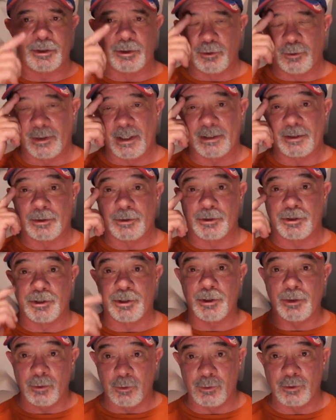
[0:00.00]
You get to
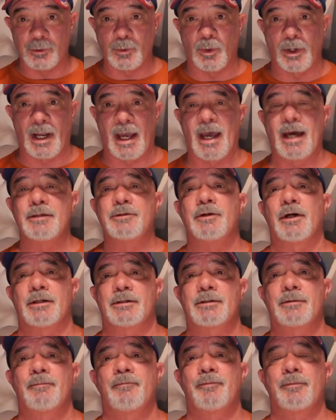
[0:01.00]
choose what
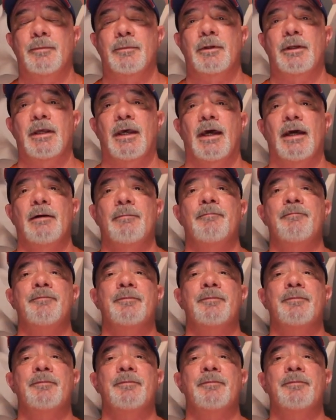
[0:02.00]
address, okay?